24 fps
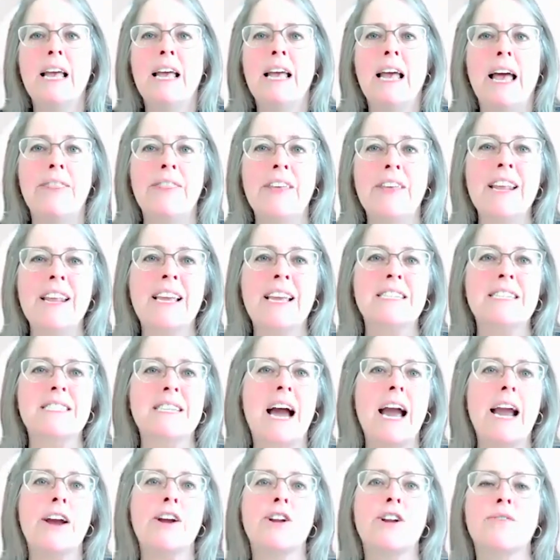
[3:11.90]
And then I get
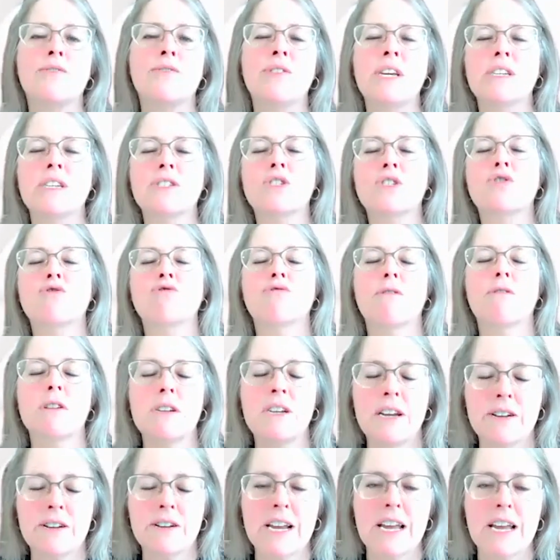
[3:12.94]
tired of the
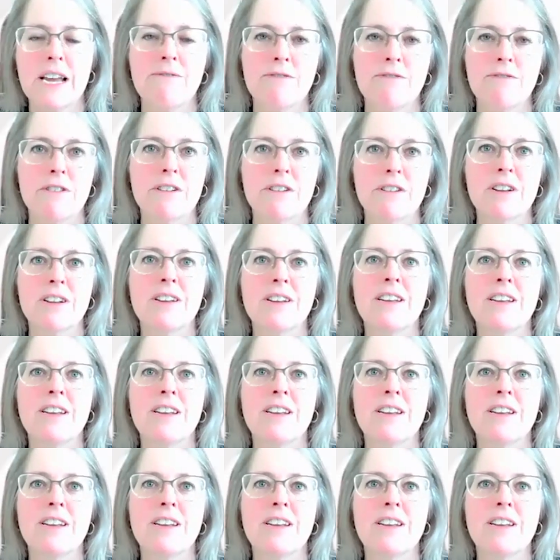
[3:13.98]
extraordinary effort